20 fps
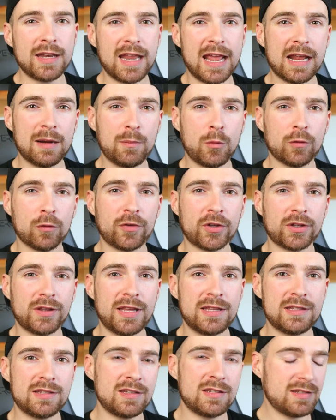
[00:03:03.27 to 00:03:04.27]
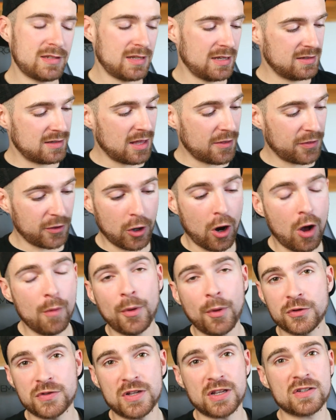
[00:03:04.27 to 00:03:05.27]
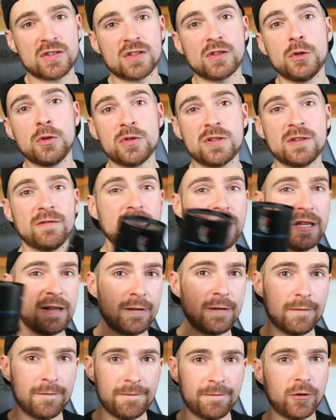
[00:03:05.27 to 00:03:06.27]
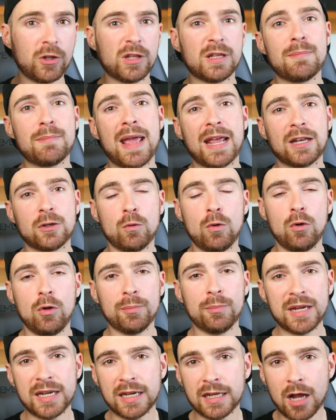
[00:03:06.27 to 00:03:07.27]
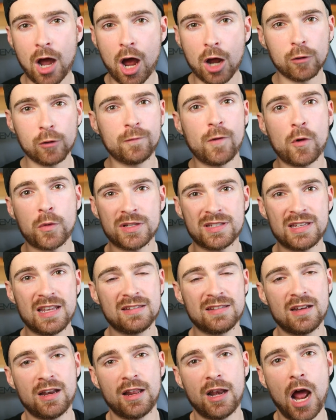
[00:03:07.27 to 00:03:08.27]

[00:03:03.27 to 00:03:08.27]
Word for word: to anamorphic lenses is that they're almost exclusively fully manual, meaning autofocus isn't an